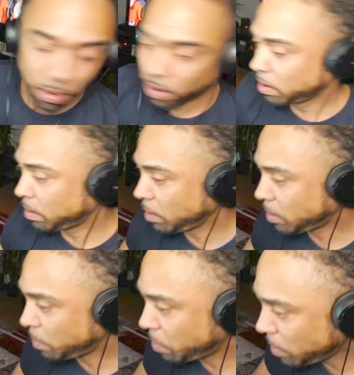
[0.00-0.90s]

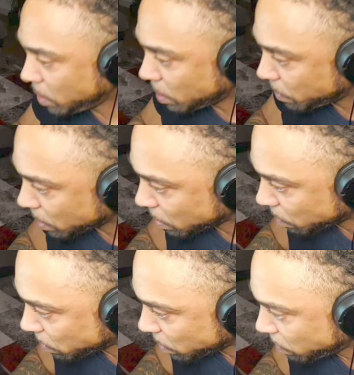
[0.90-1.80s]
Yo, pull that back
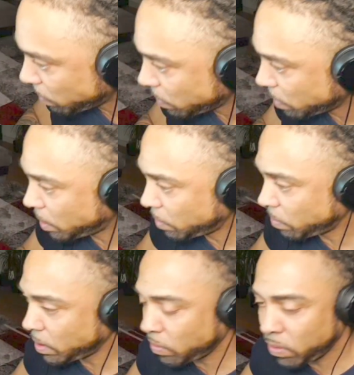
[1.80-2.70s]
up, bro. Like,
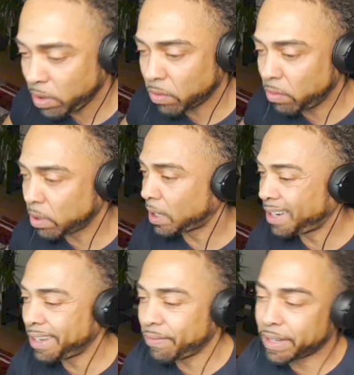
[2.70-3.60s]
you're real talking.
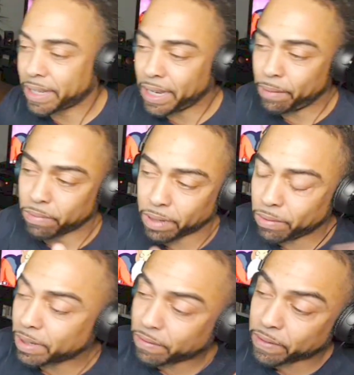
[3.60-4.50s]
I don't give a damn. I
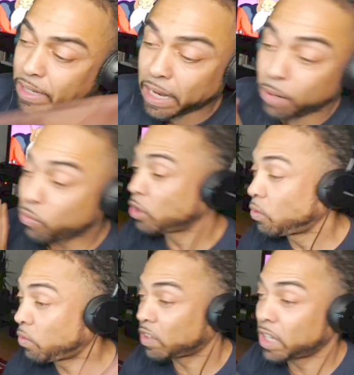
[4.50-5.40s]
don't give a damn what
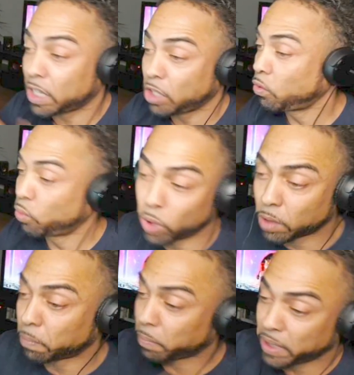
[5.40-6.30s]
you say you
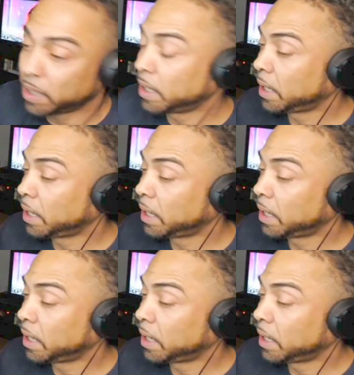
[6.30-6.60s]
want to be.